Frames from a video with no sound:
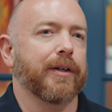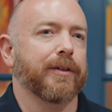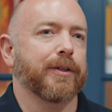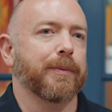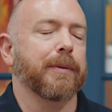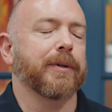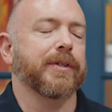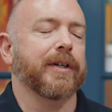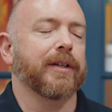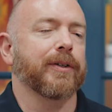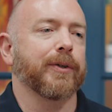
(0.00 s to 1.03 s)
To be able to
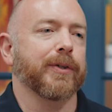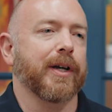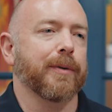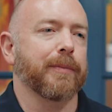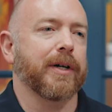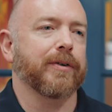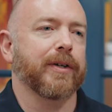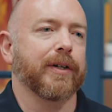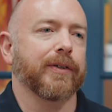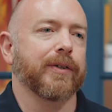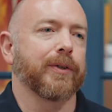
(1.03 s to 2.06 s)
get those kind of
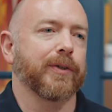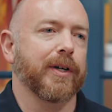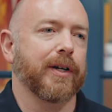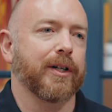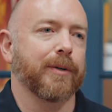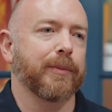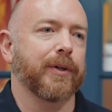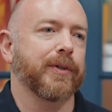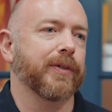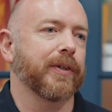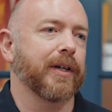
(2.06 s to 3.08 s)
metrics and those kind of
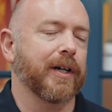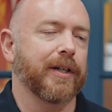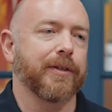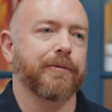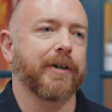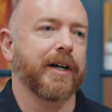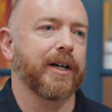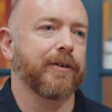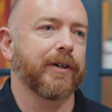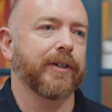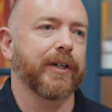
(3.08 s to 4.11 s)
numbers, like on the fly,
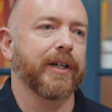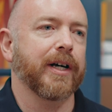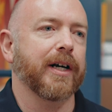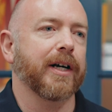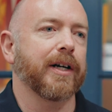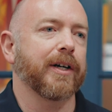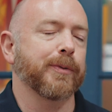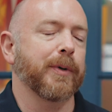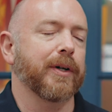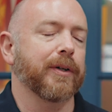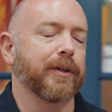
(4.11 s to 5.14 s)
really has
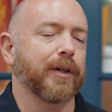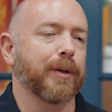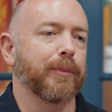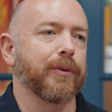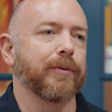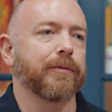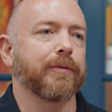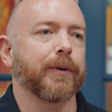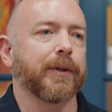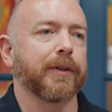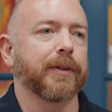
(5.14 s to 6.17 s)
been a boon
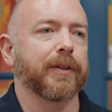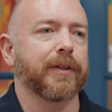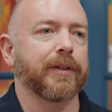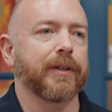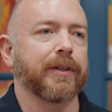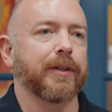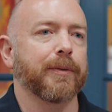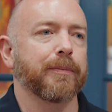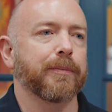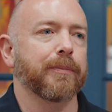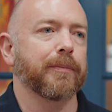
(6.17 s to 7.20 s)
for the
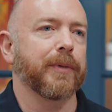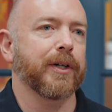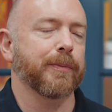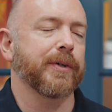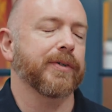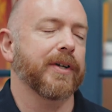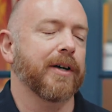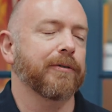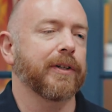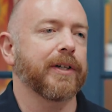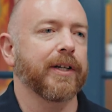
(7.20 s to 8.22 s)
management
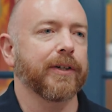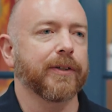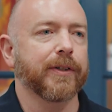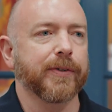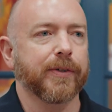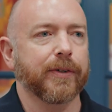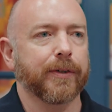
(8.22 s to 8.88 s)
staff in the dining halls.